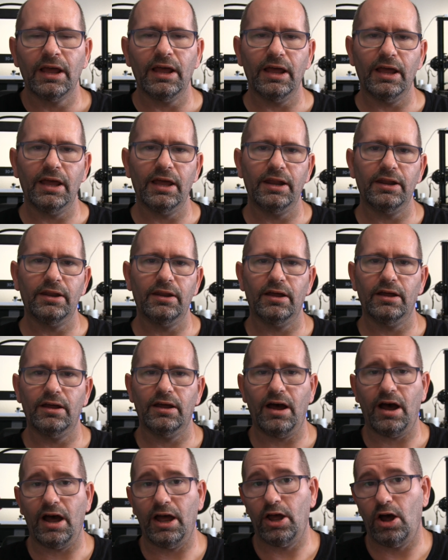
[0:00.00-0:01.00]
and
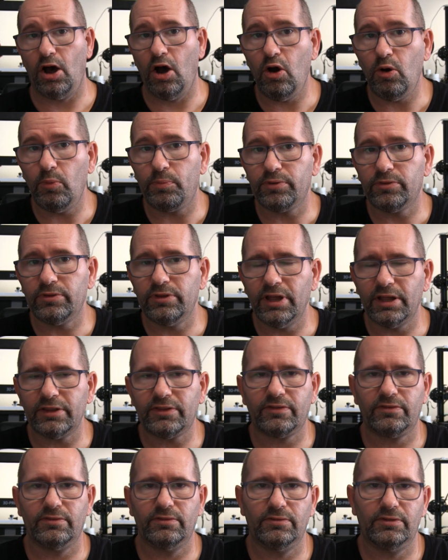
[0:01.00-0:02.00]
uh, I hope
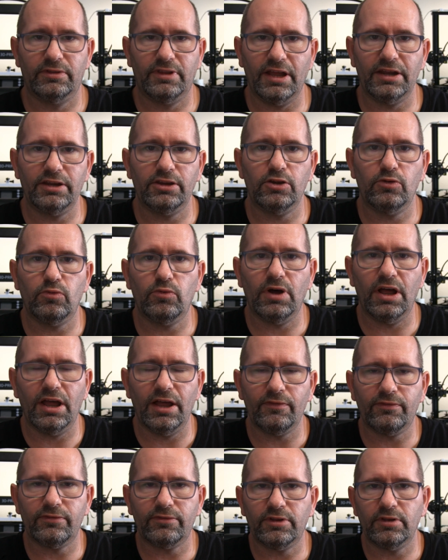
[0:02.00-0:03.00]
that then you will
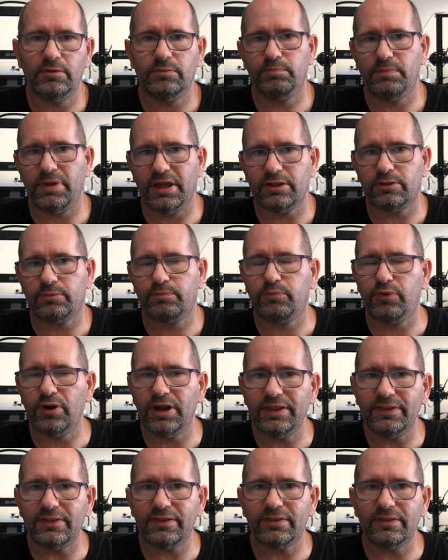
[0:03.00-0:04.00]
have the best
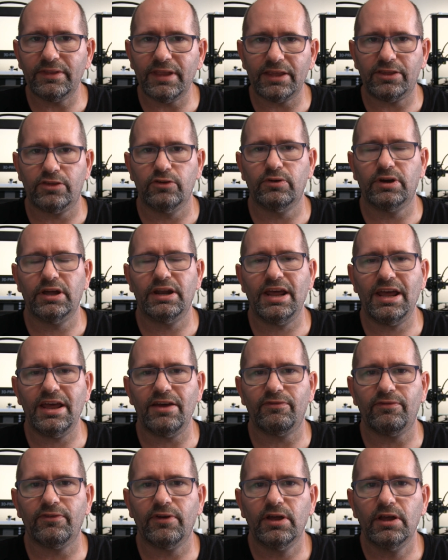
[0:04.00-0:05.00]
print that you can
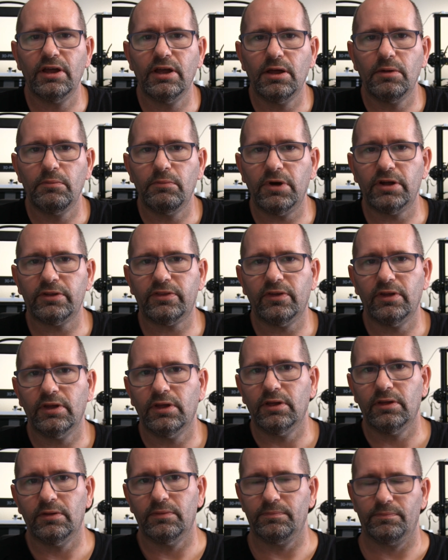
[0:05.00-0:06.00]
have but
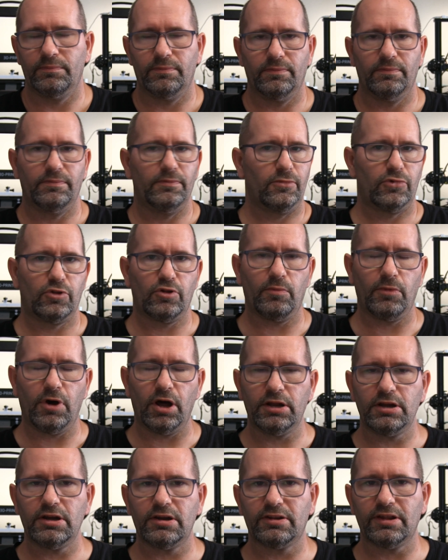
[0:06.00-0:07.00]
some
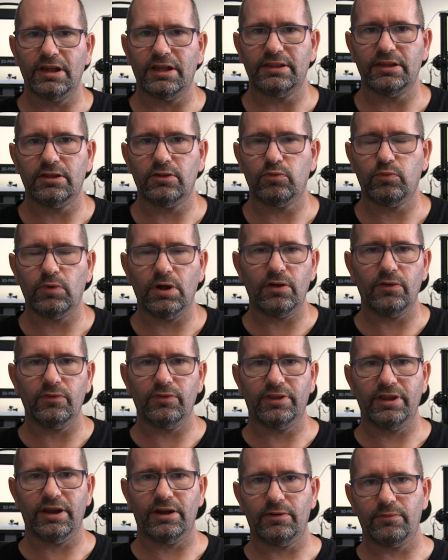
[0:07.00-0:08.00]
other settings well
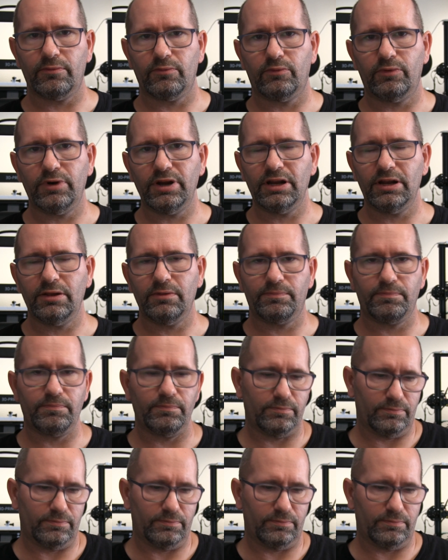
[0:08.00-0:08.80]
they're really